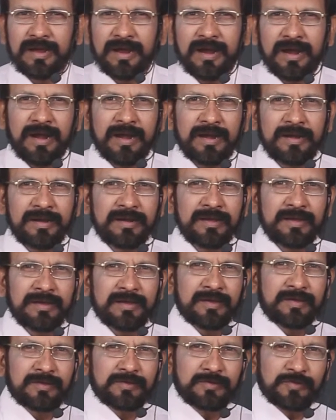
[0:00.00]
and
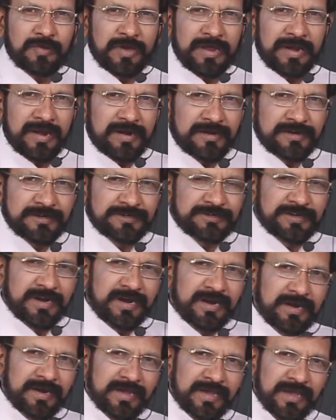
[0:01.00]
you can
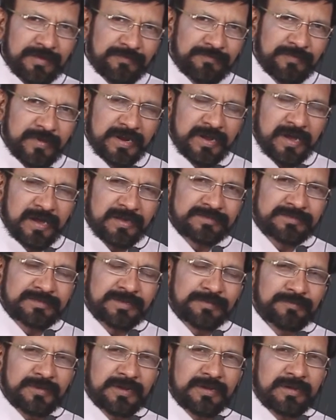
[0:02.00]
understand every
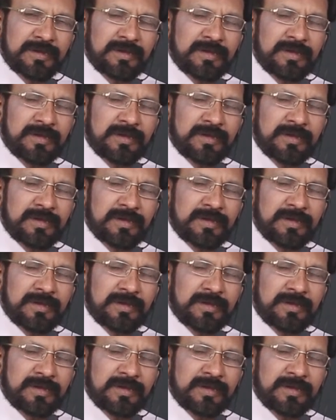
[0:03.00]
concept.